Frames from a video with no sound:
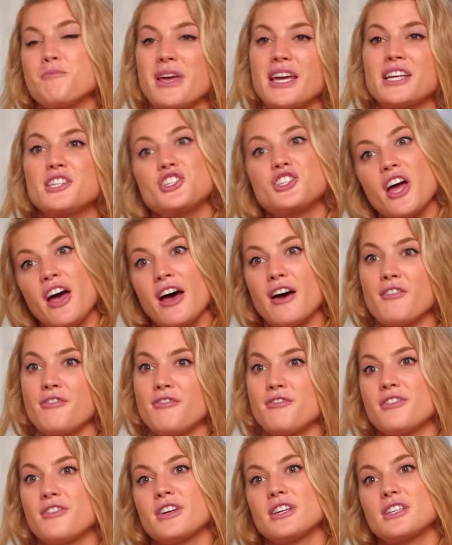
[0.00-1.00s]
make Jeff
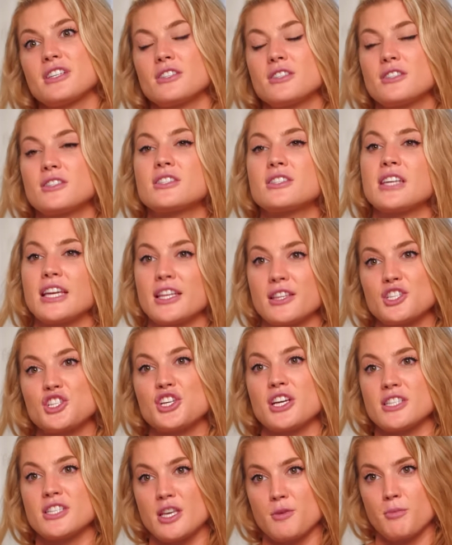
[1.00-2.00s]
sing the
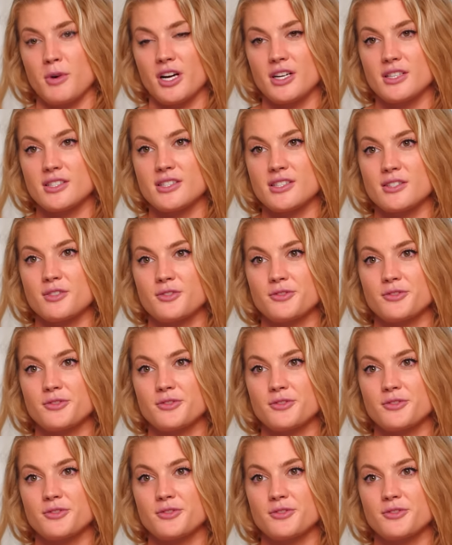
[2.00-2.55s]
Jay-Z parts.